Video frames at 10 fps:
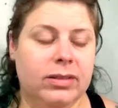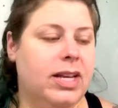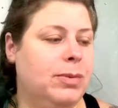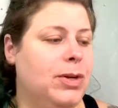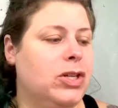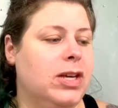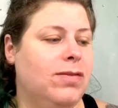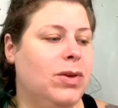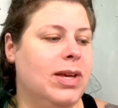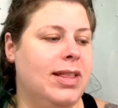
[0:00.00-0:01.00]
especially
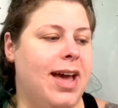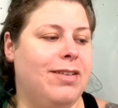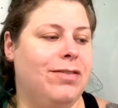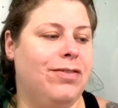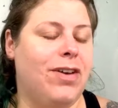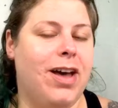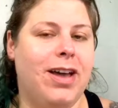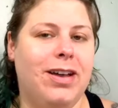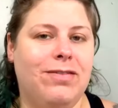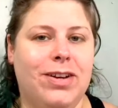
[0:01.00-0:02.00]
if you get that
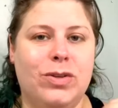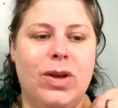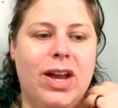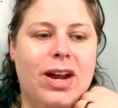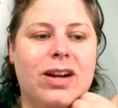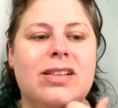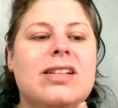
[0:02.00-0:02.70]
fun facial hair